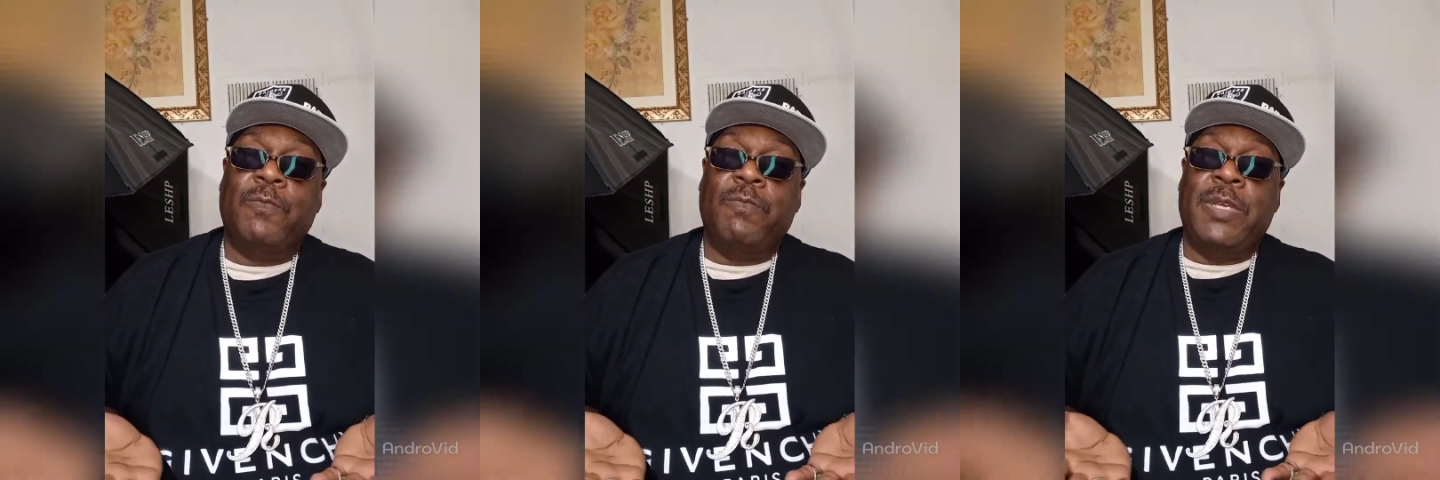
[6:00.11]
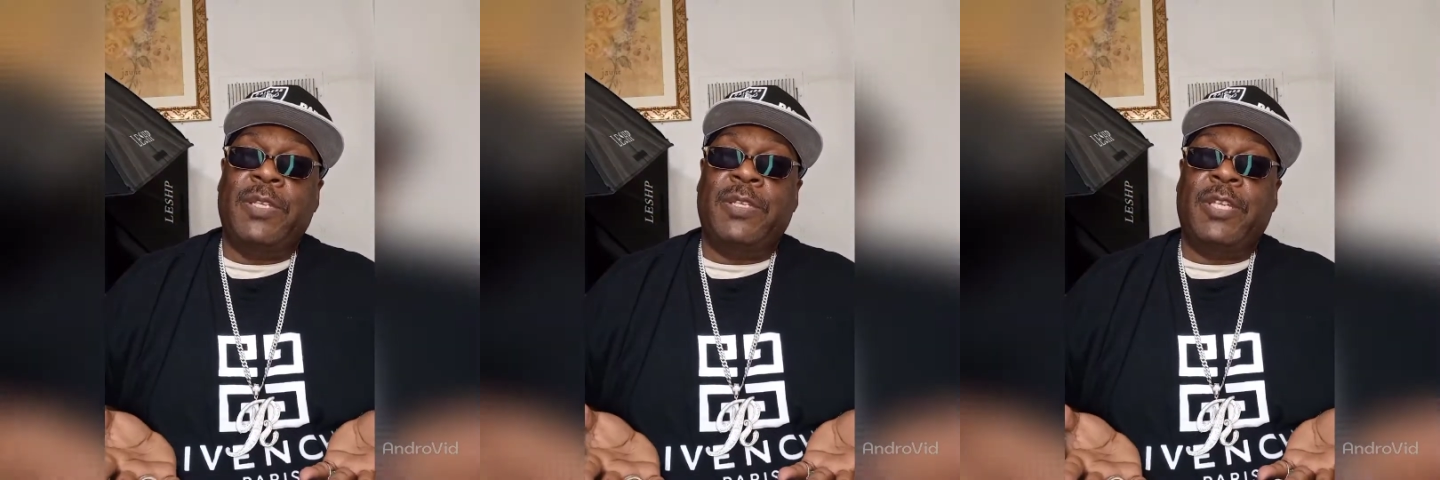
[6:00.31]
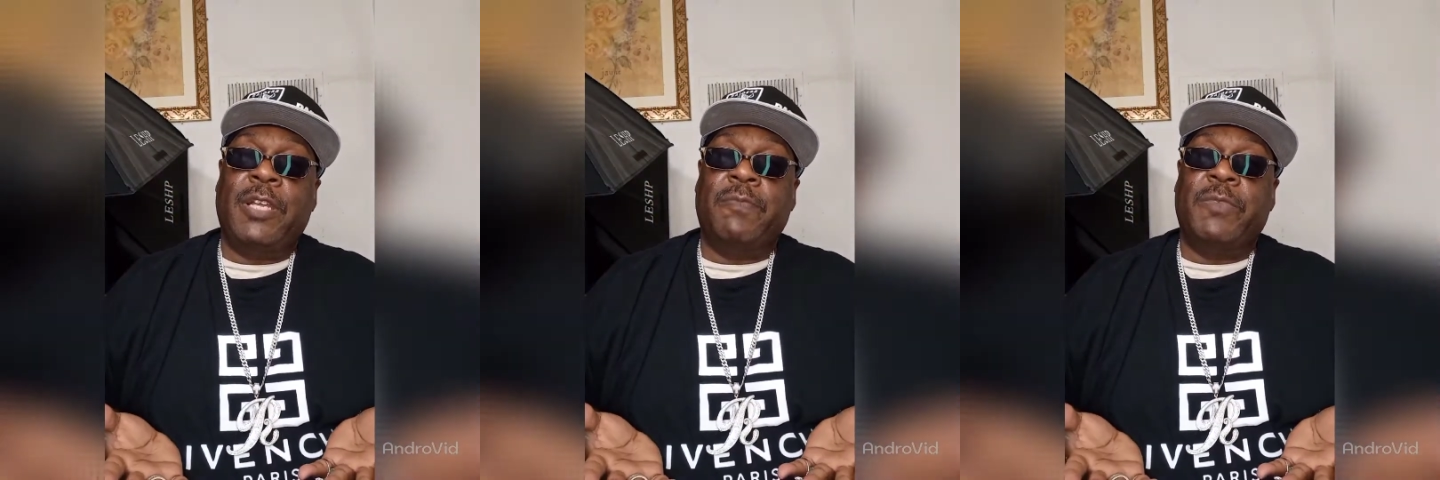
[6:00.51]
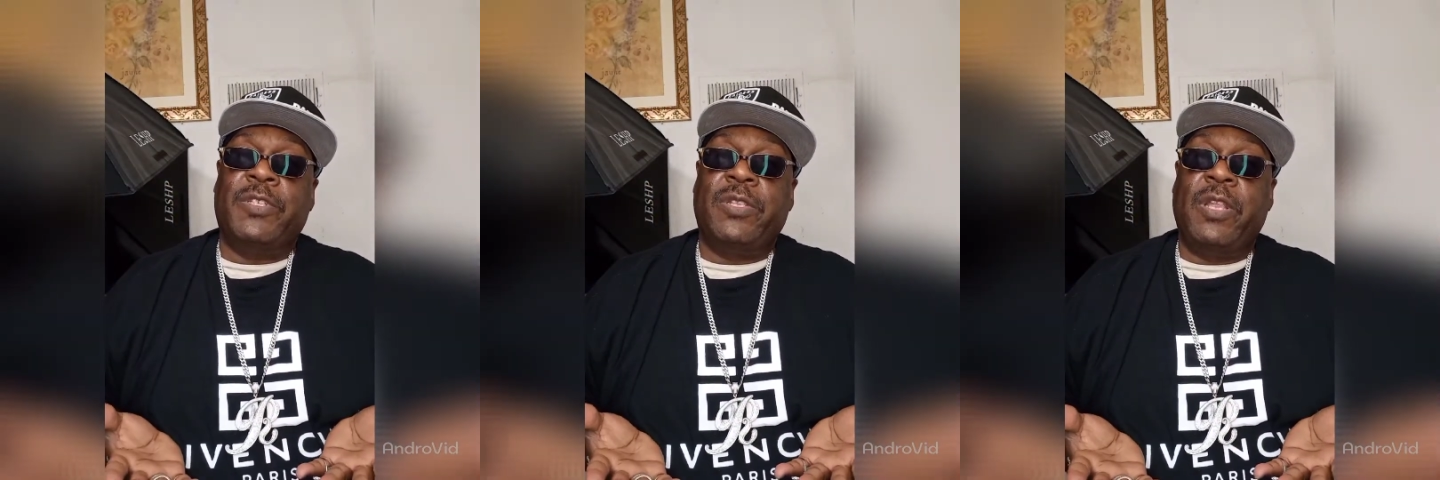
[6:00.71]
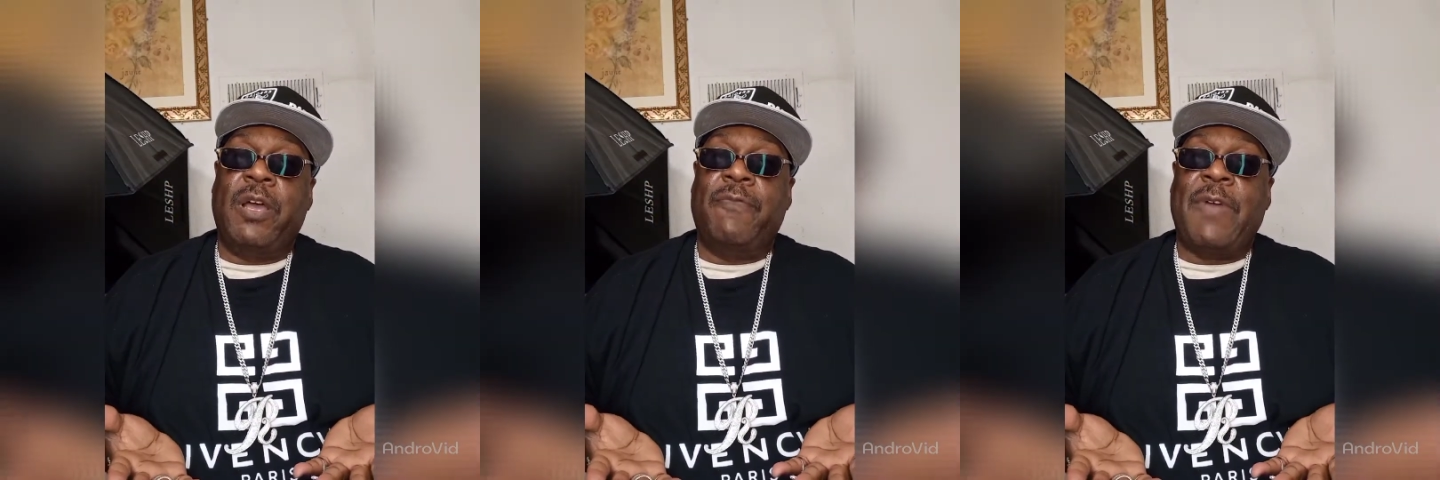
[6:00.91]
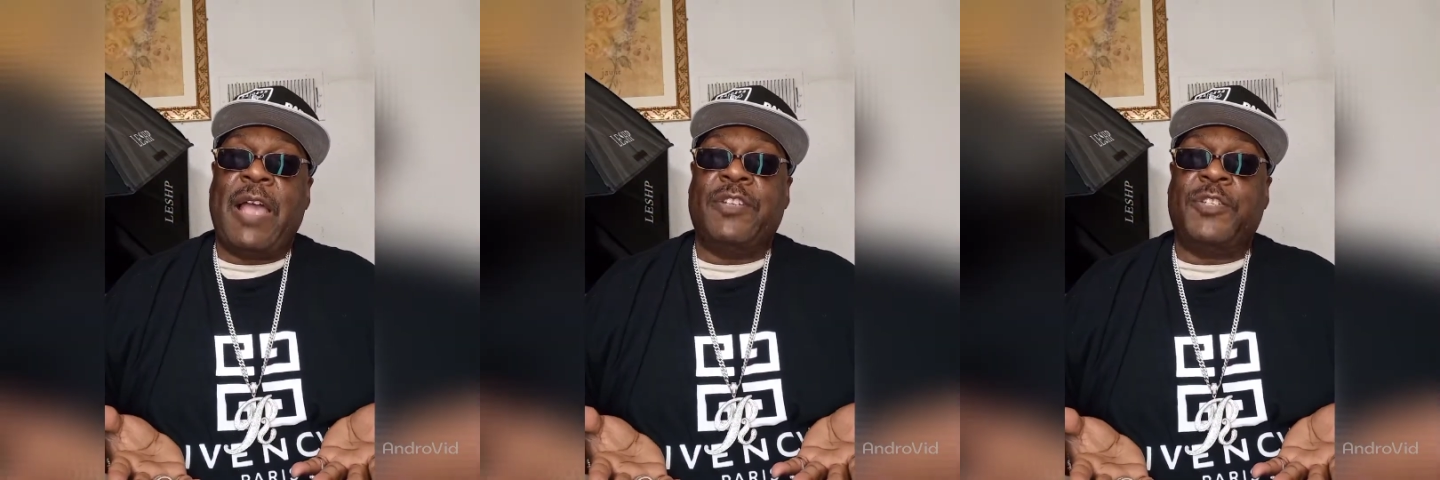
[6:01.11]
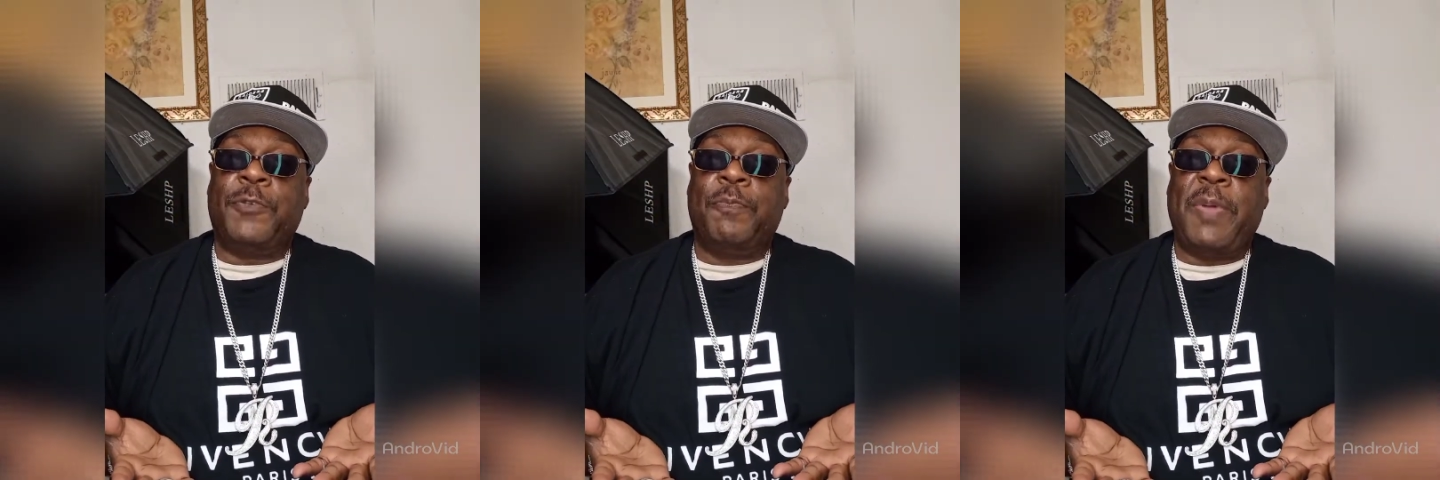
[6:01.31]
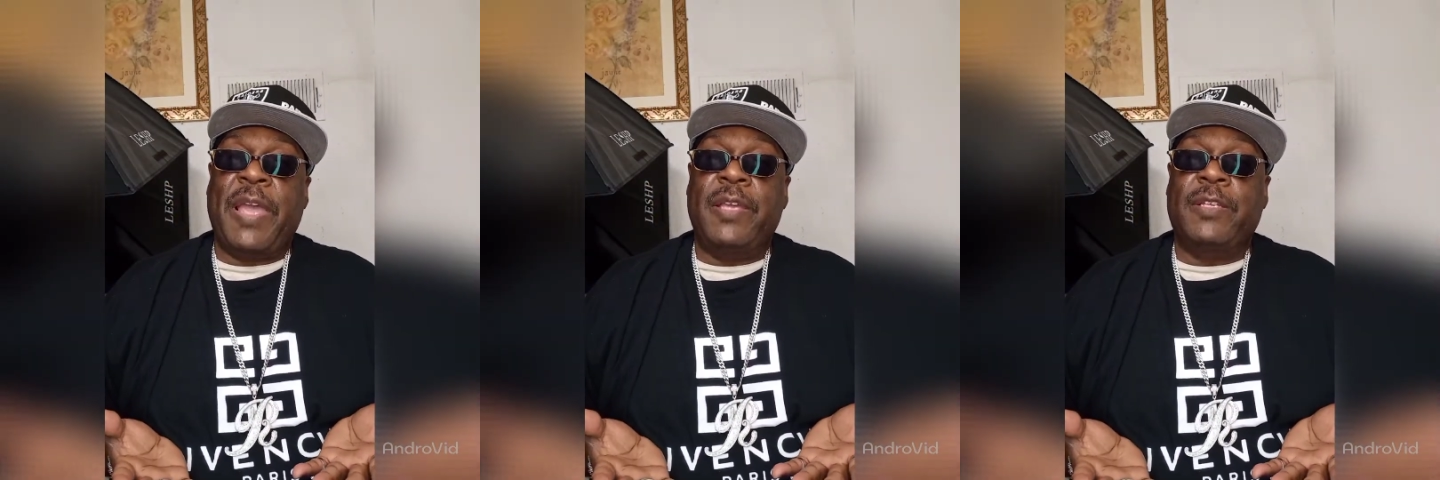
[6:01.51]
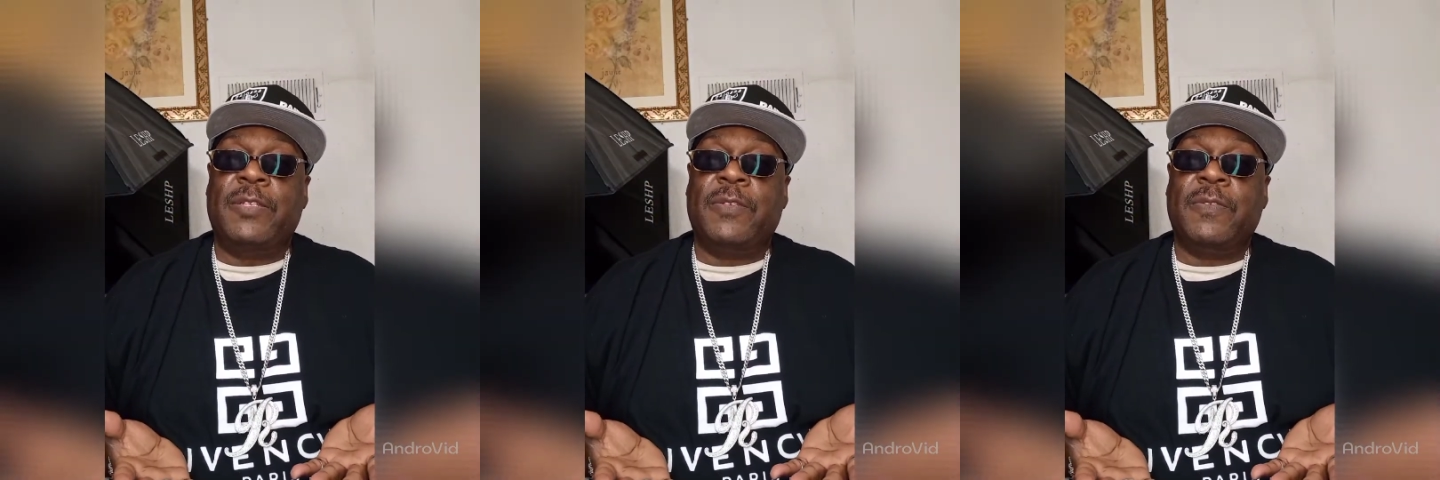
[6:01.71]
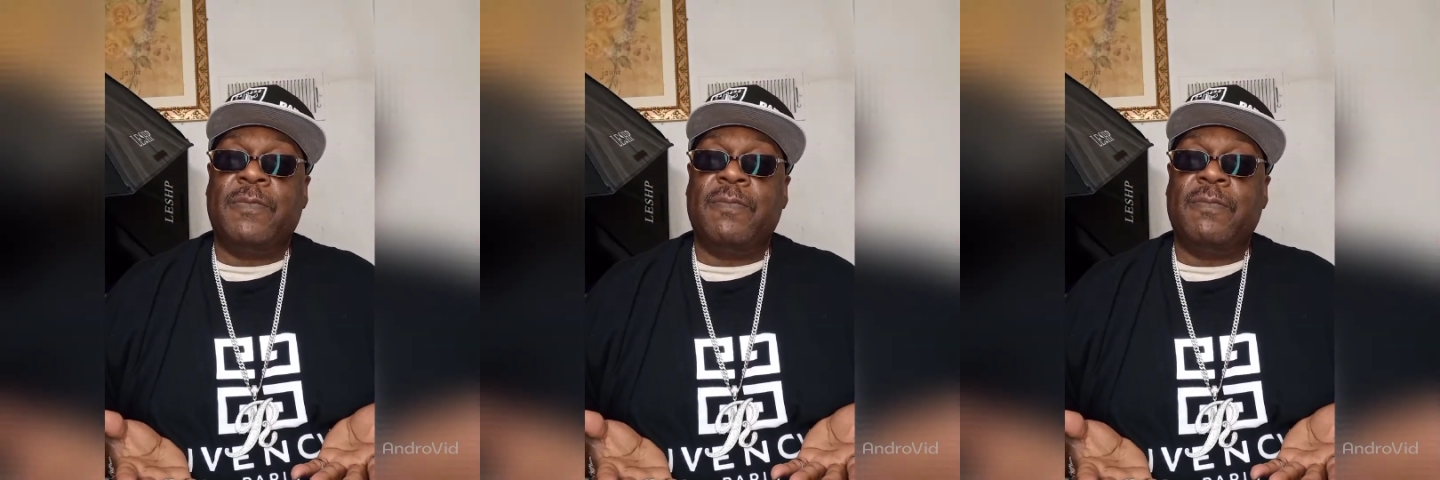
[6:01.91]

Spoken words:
we Sigmas love our space